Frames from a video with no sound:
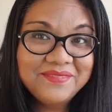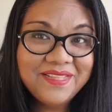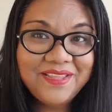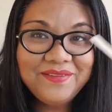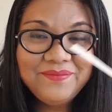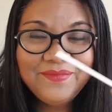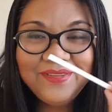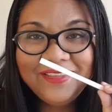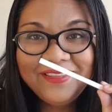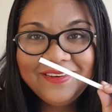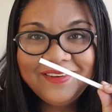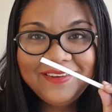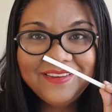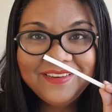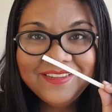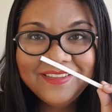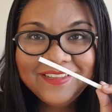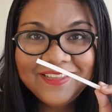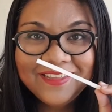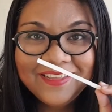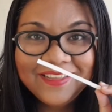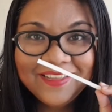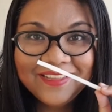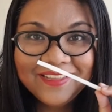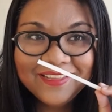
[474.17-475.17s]
I mean,
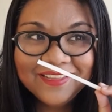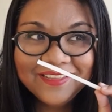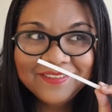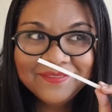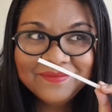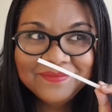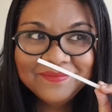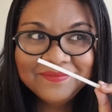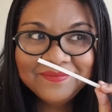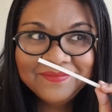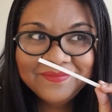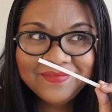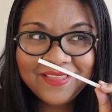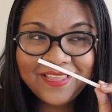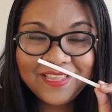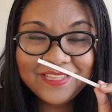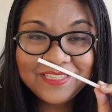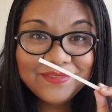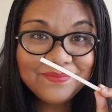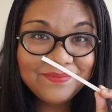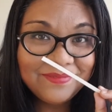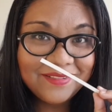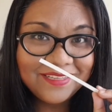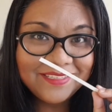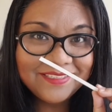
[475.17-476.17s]

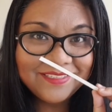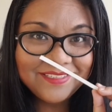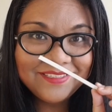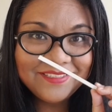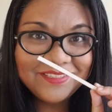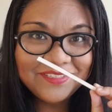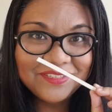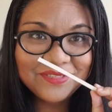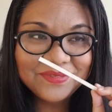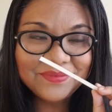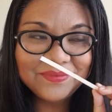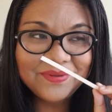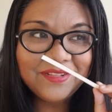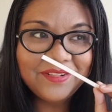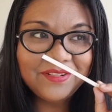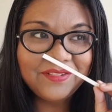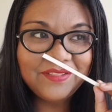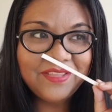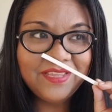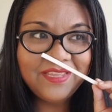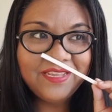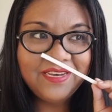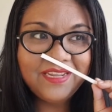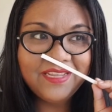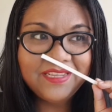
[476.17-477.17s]
it's pleasant as
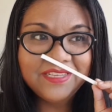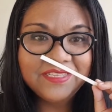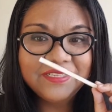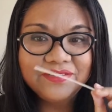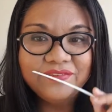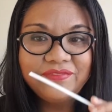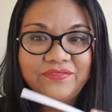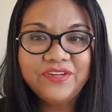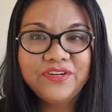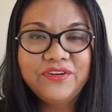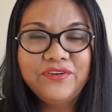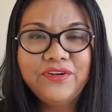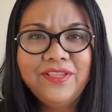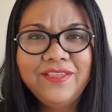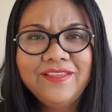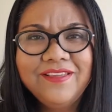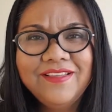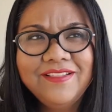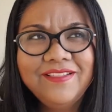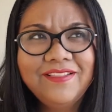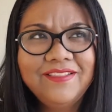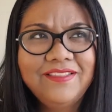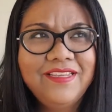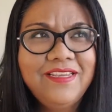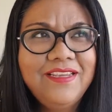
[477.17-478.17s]
well. It is a very
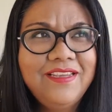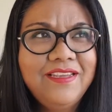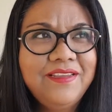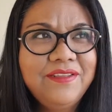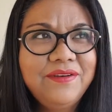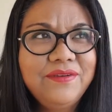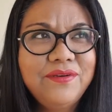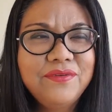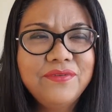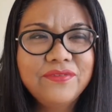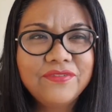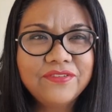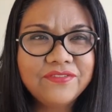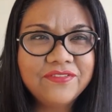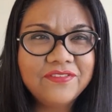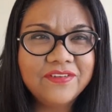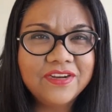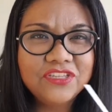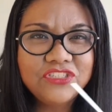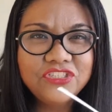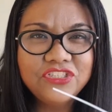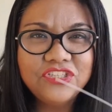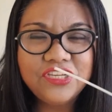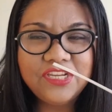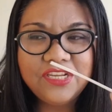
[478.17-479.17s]
clean,
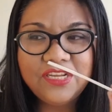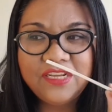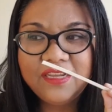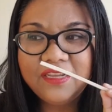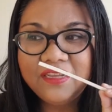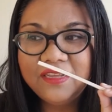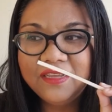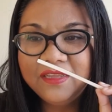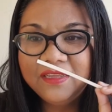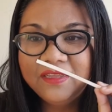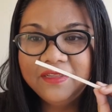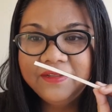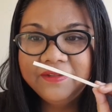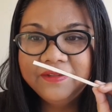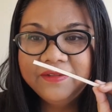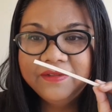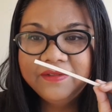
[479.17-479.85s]
freshy,